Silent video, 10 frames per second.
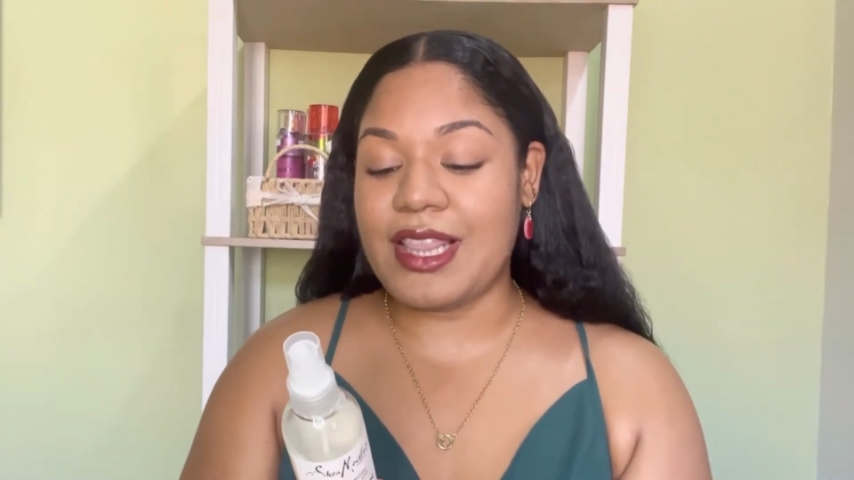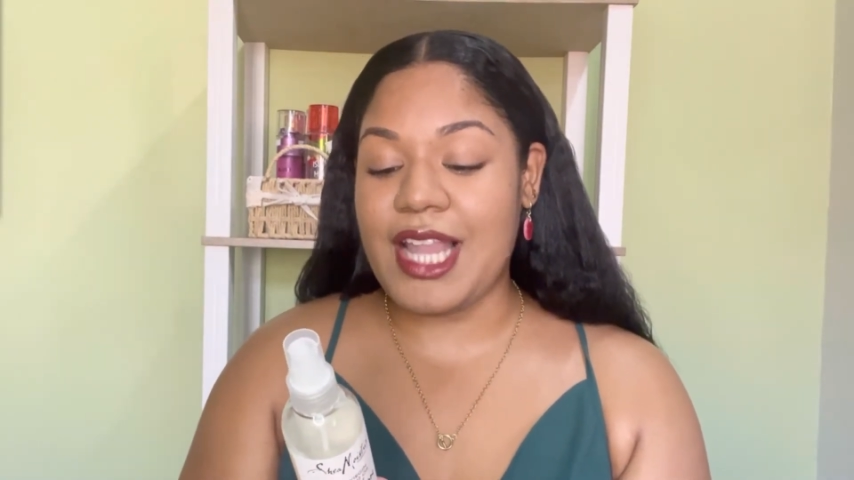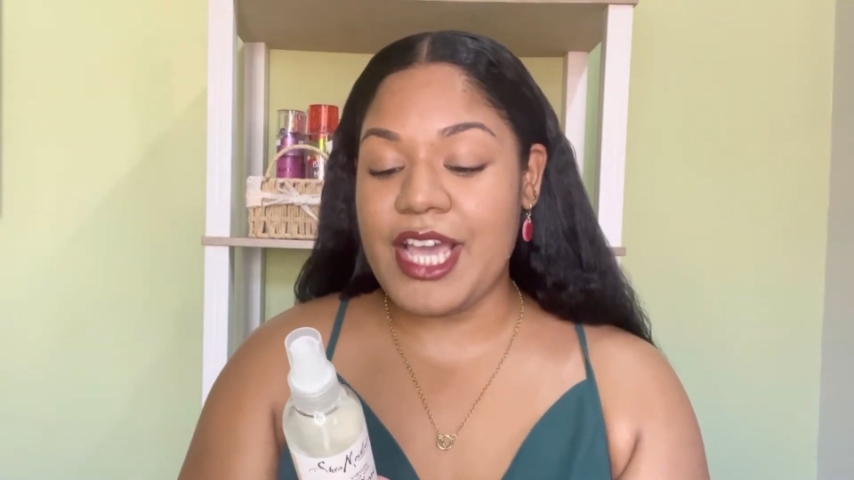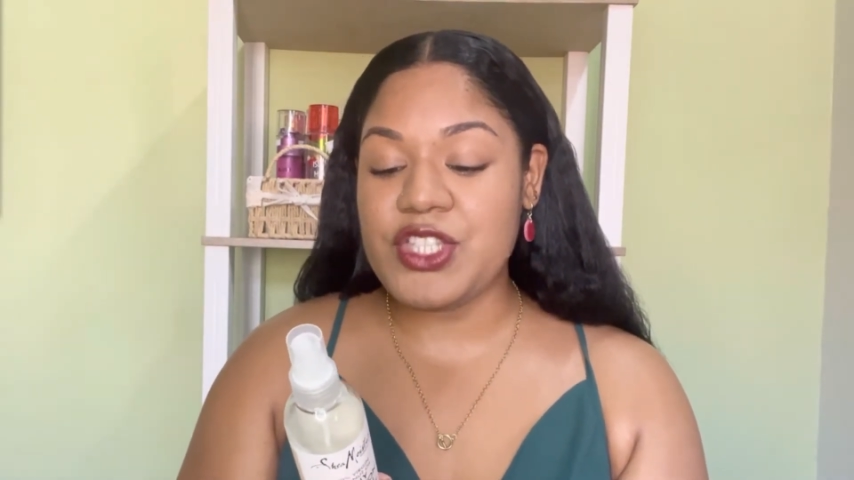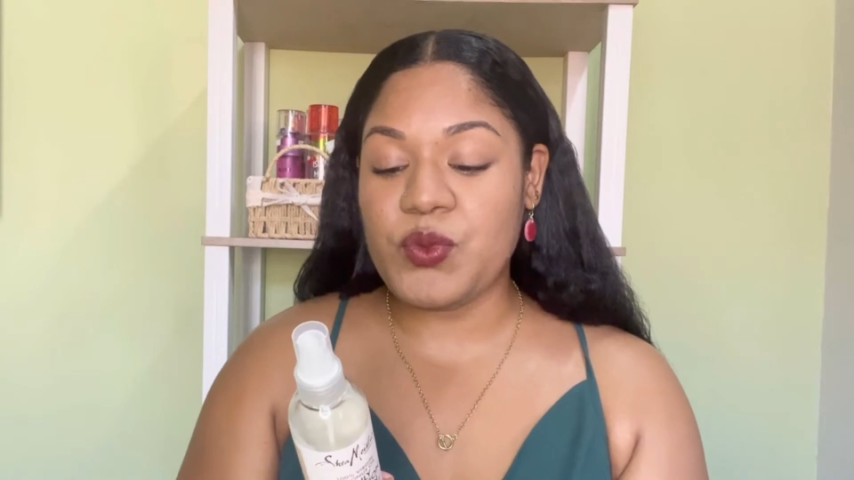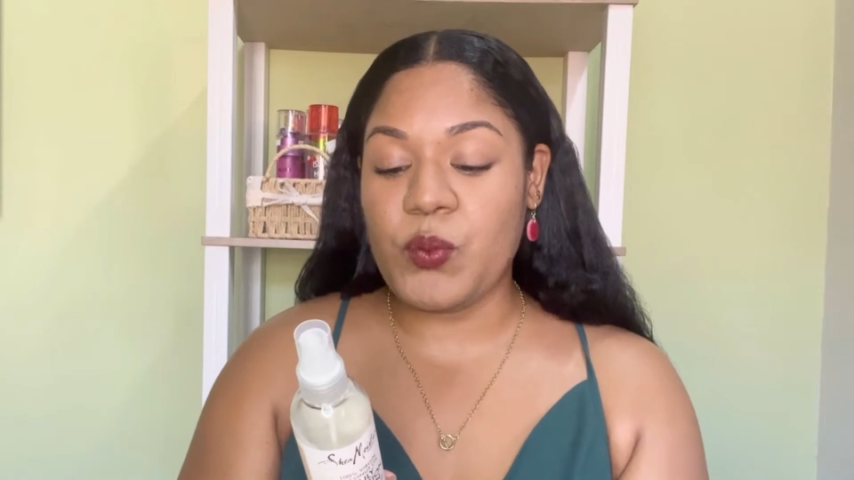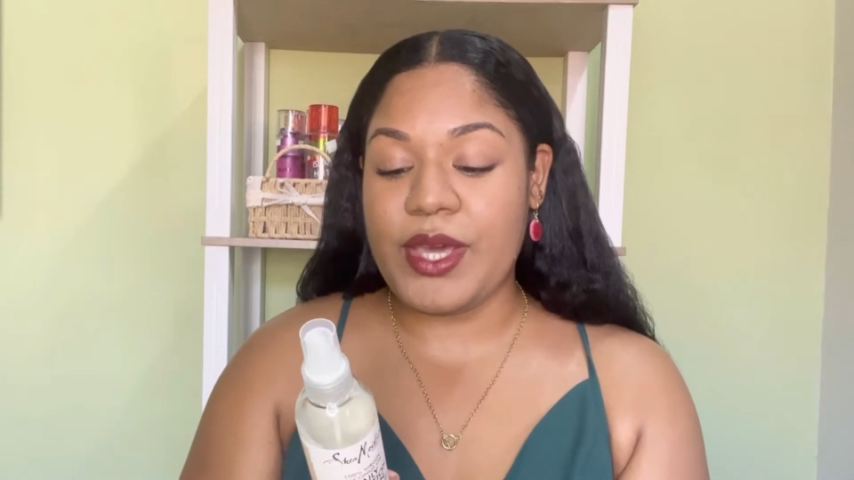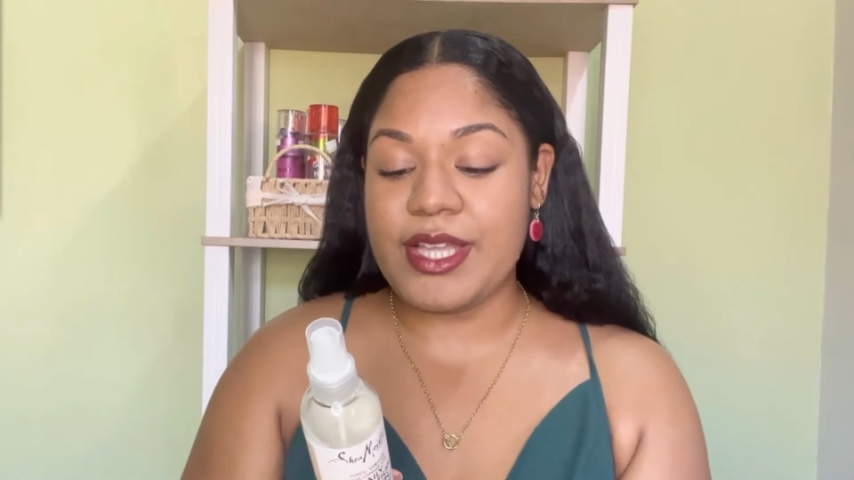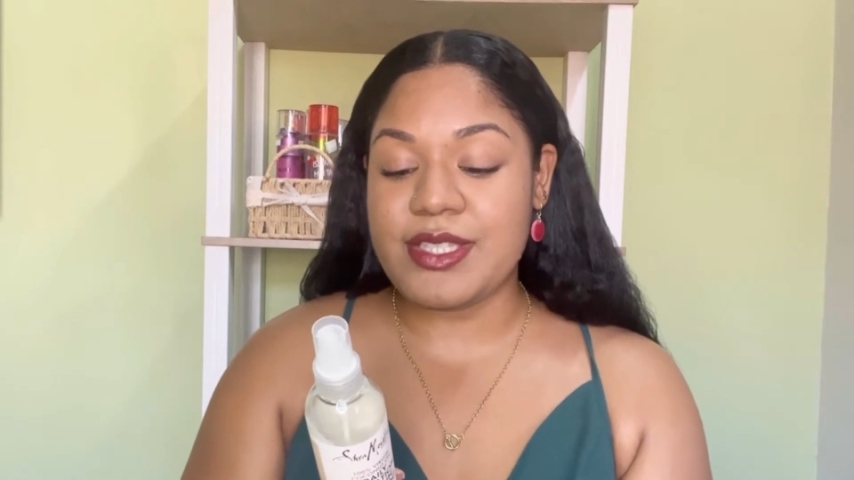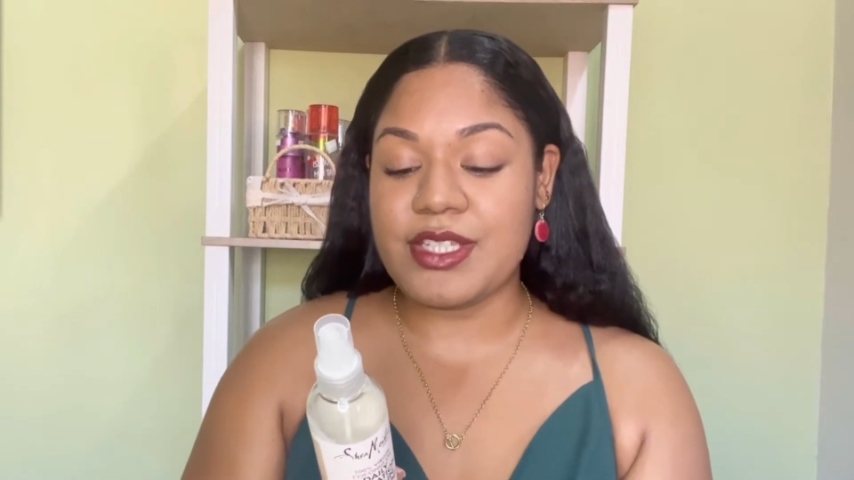
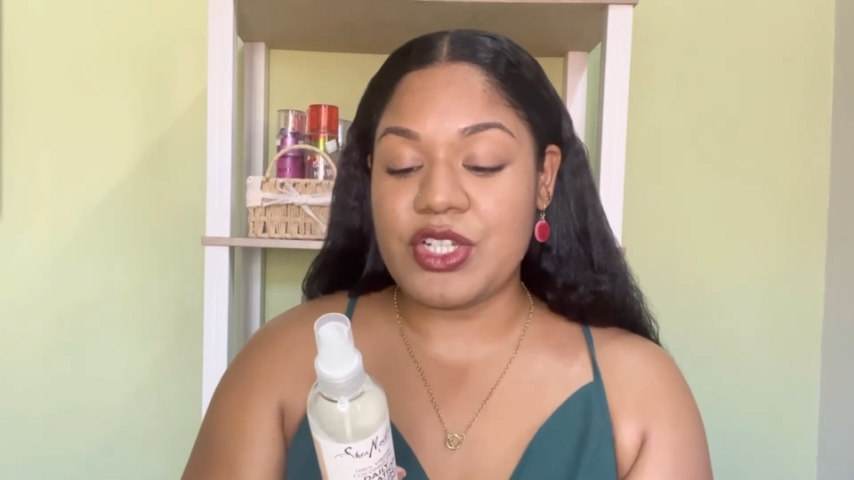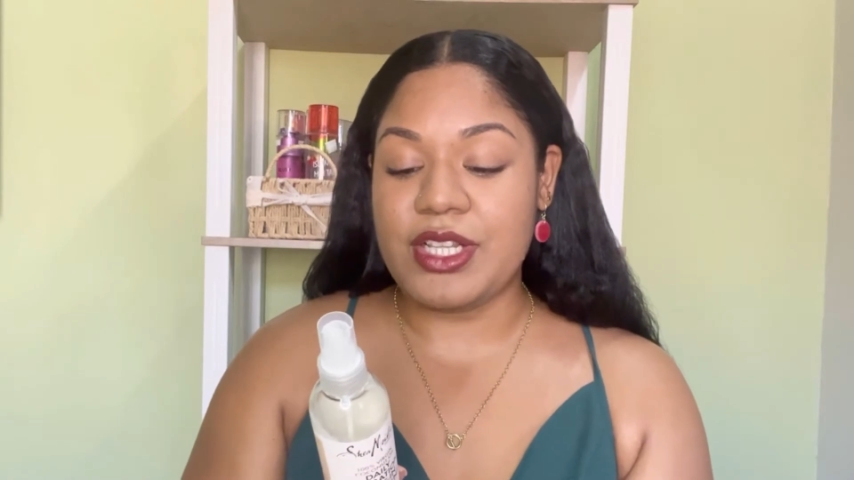lightweight